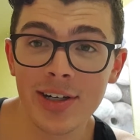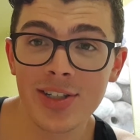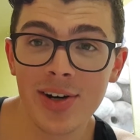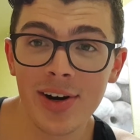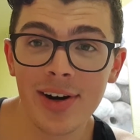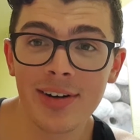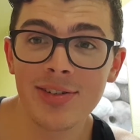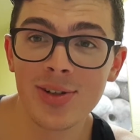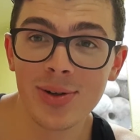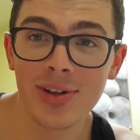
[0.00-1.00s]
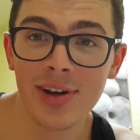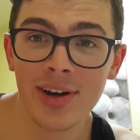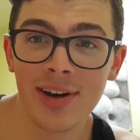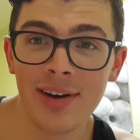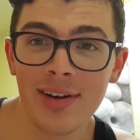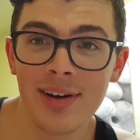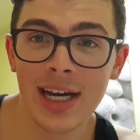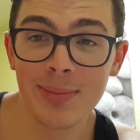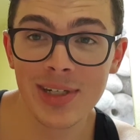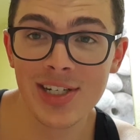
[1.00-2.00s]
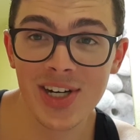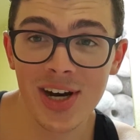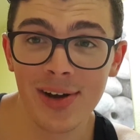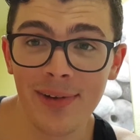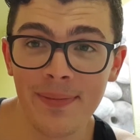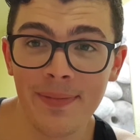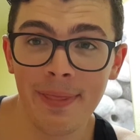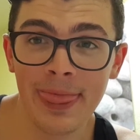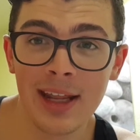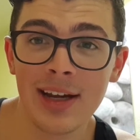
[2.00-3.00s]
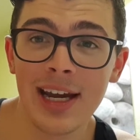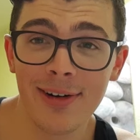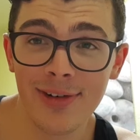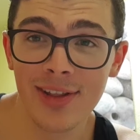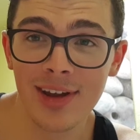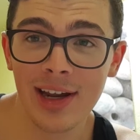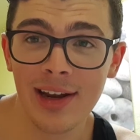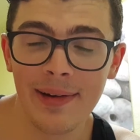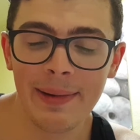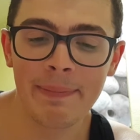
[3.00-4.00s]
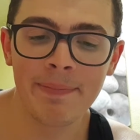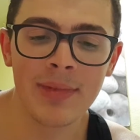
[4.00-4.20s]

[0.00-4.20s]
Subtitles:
crashed car to the empty shell. Everything.